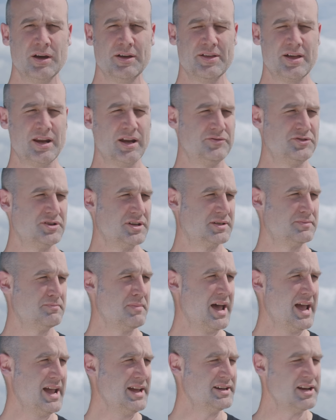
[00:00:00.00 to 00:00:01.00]
that I've just
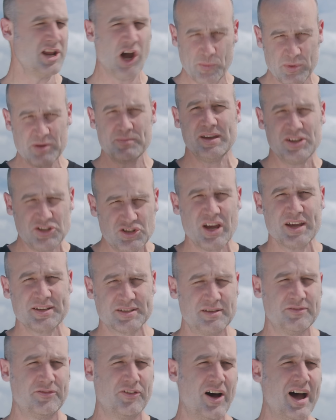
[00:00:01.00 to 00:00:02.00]
made and helping me
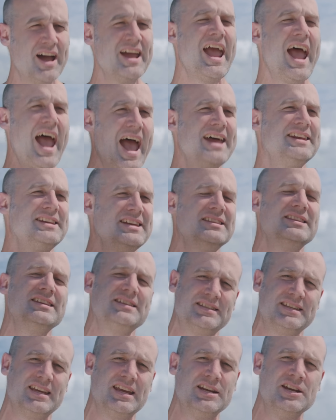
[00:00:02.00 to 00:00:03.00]
justify adding
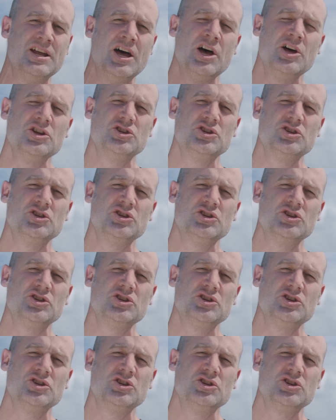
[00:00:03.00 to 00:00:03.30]
this in